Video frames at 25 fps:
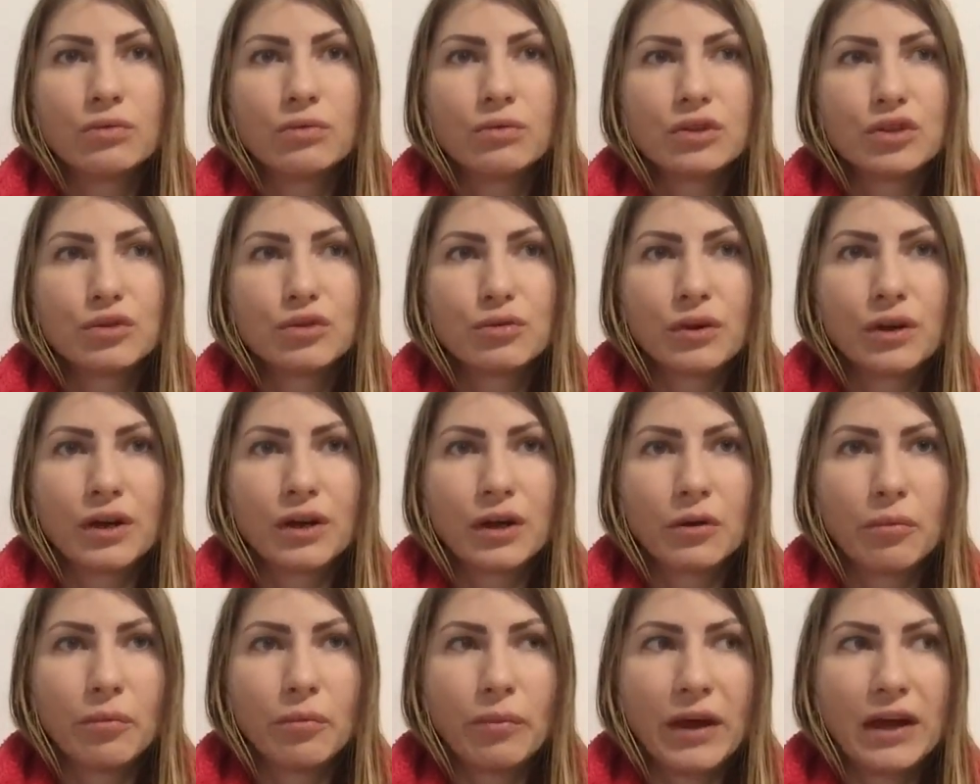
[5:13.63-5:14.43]
which were
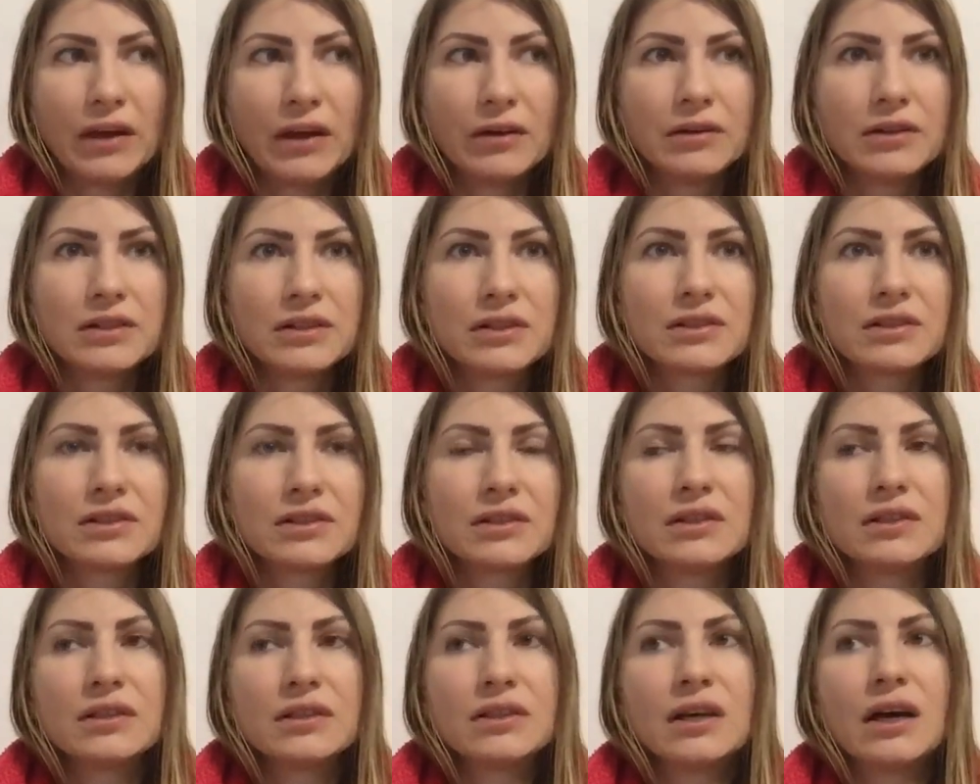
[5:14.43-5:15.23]
our parents
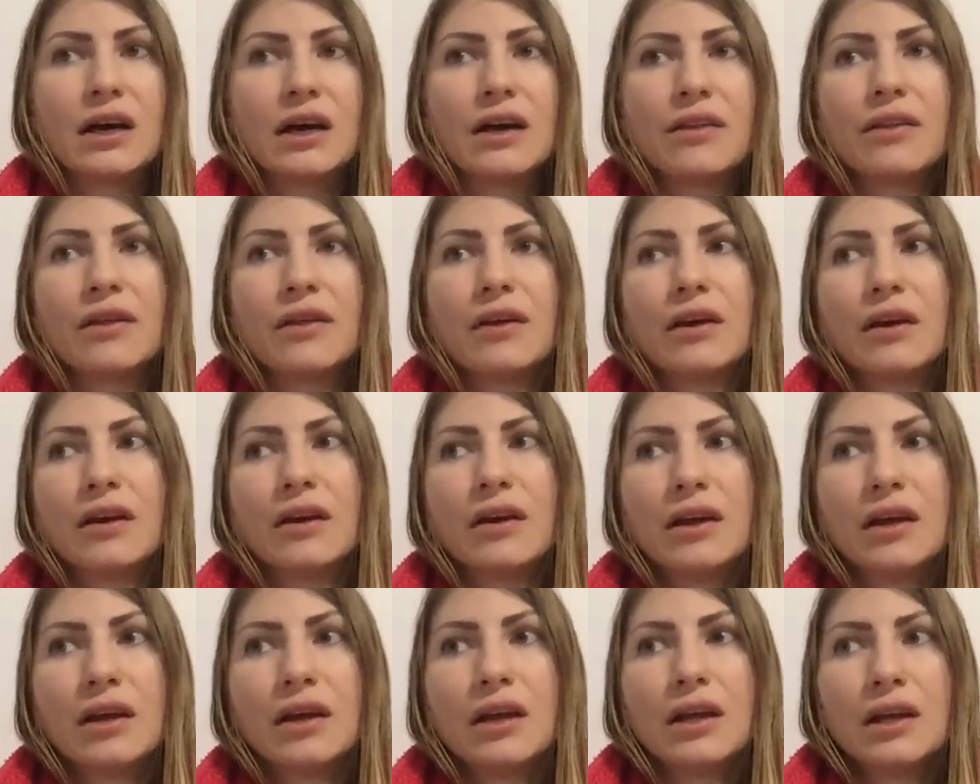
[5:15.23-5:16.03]
and other
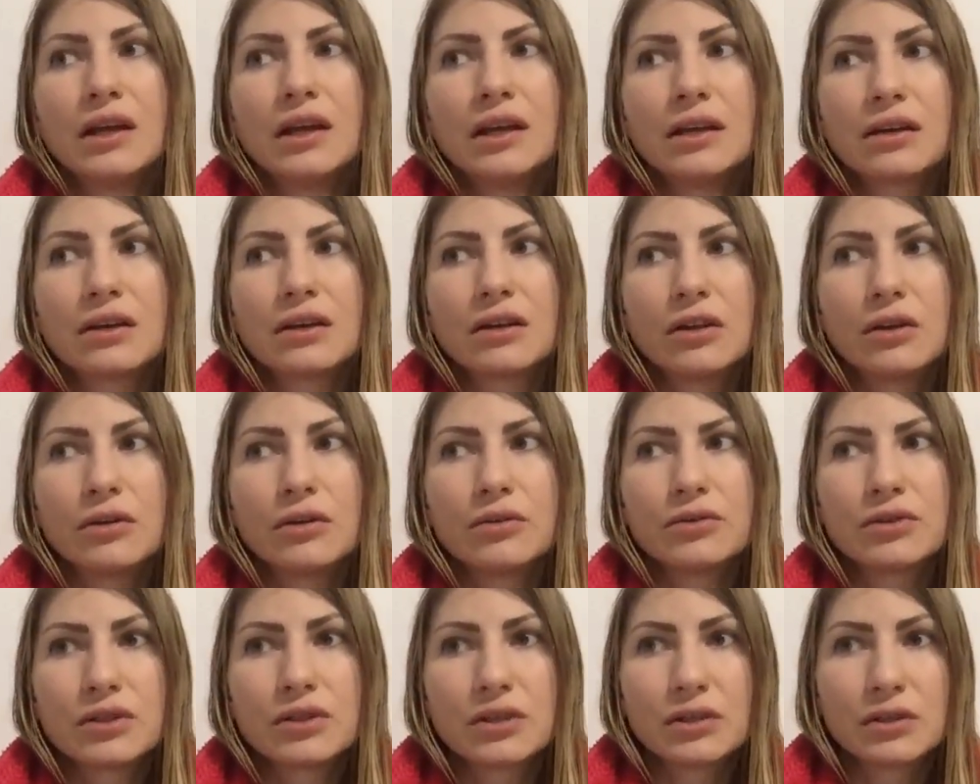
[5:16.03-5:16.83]

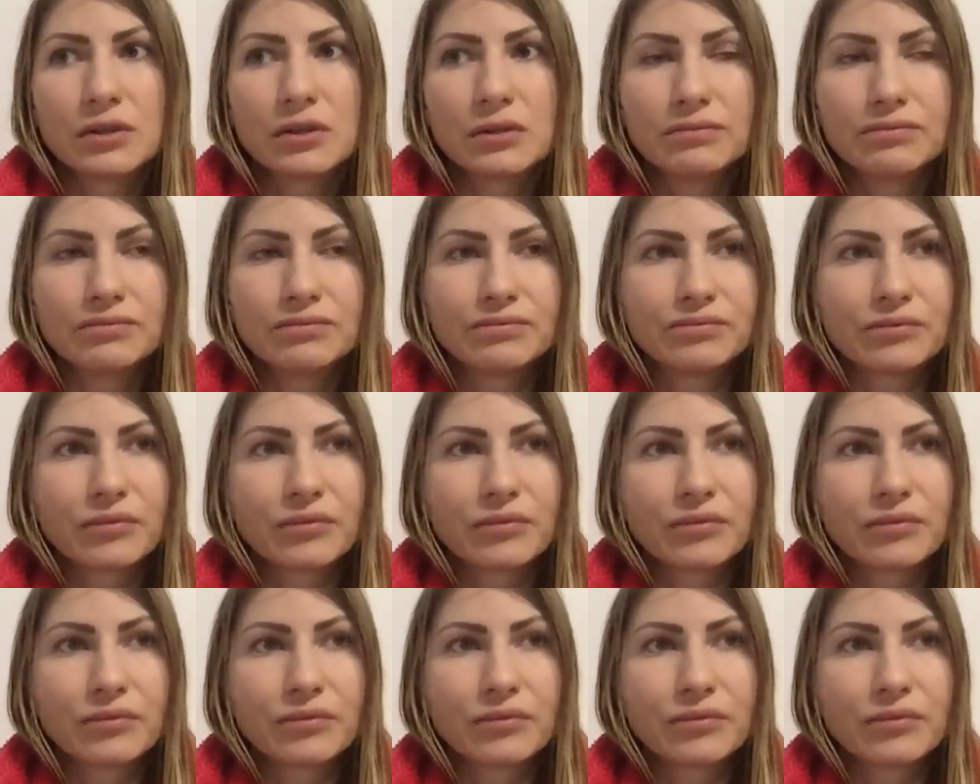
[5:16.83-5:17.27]
closer